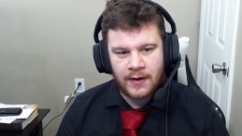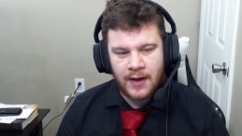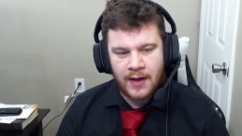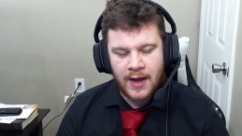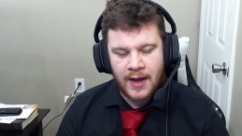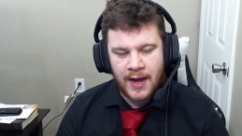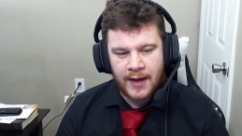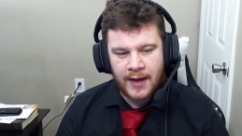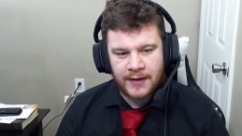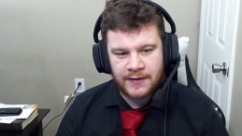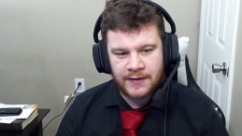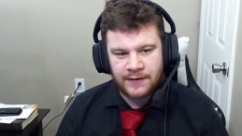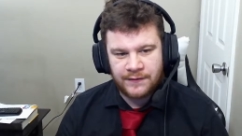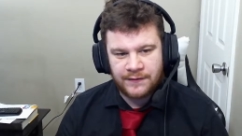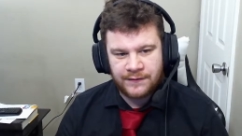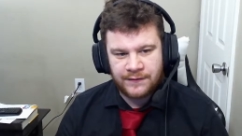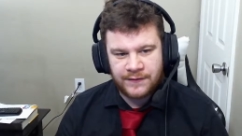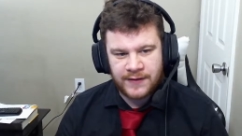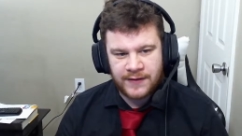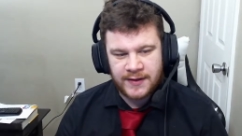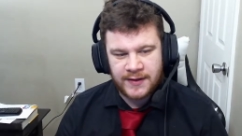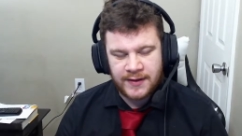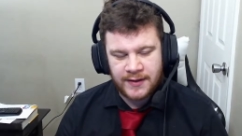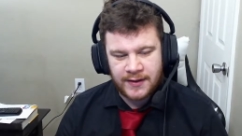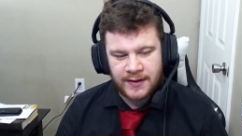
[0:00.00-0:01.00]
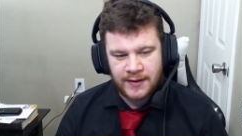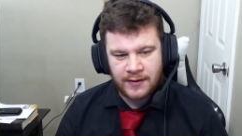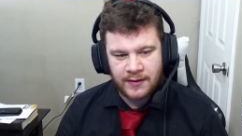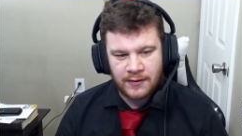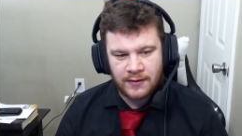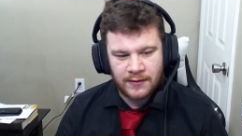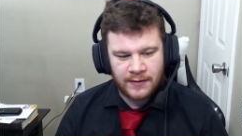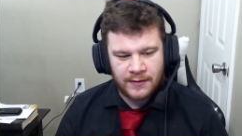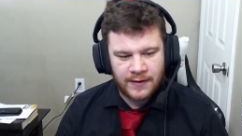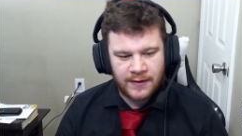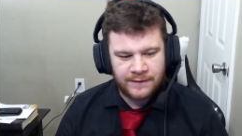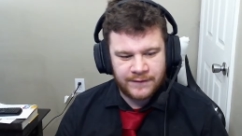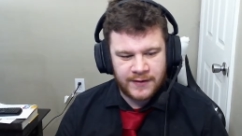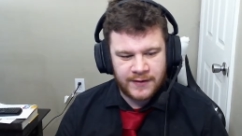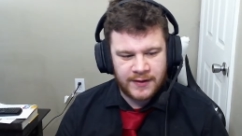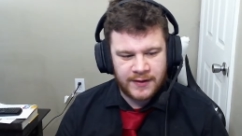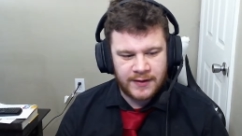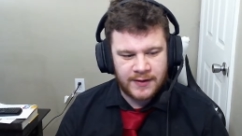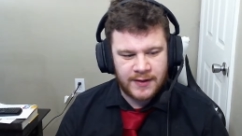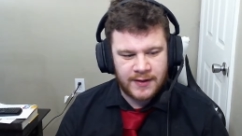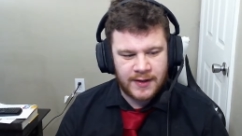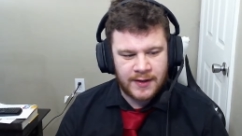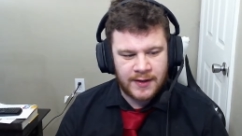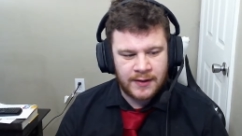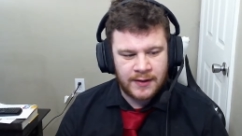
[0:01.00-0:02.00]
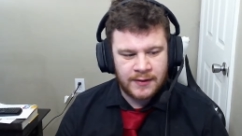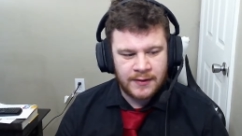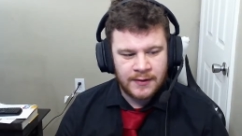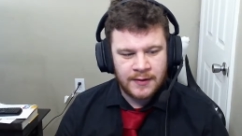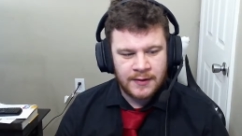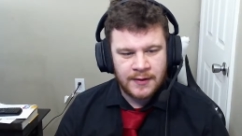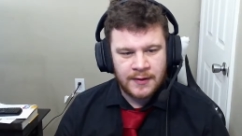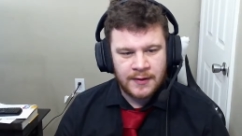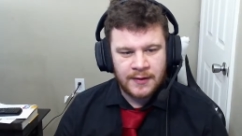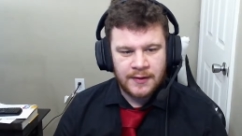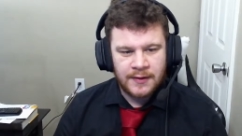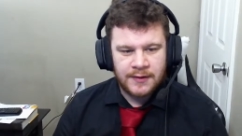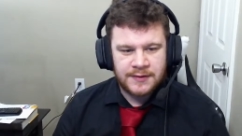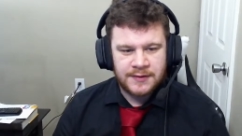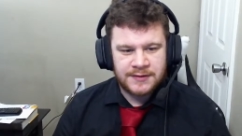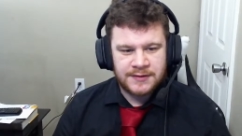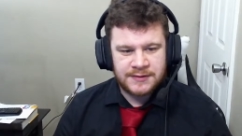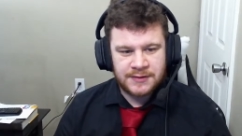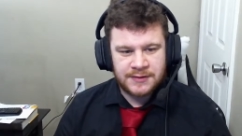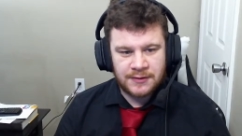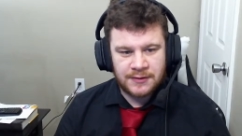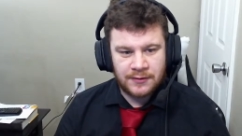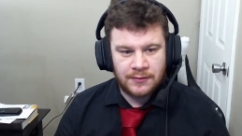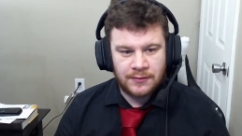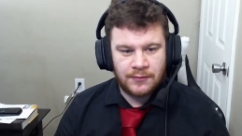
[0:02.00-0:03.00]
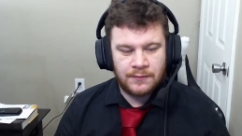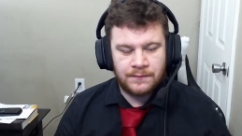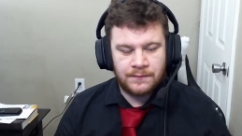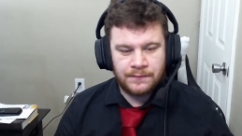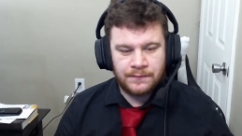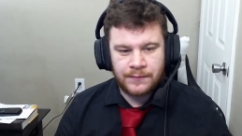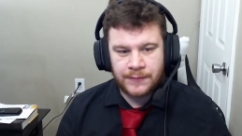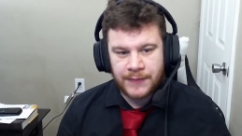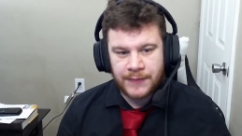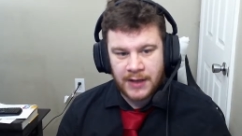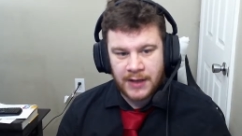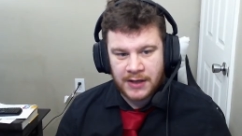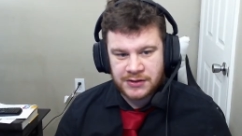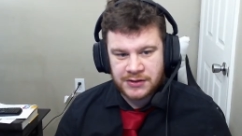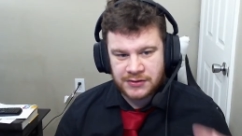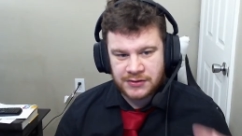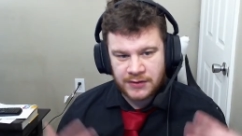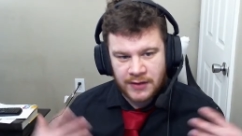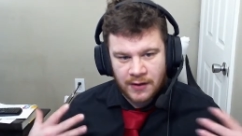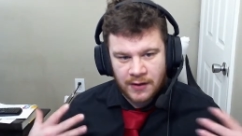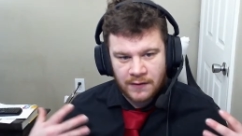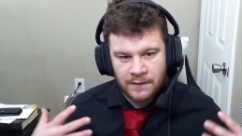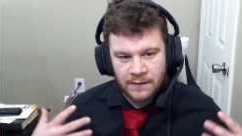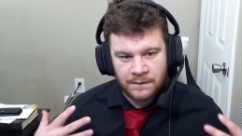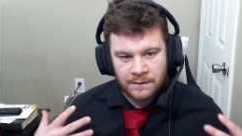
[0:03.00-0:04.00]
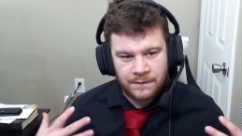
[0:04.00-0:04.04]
at VE Day. So they actually are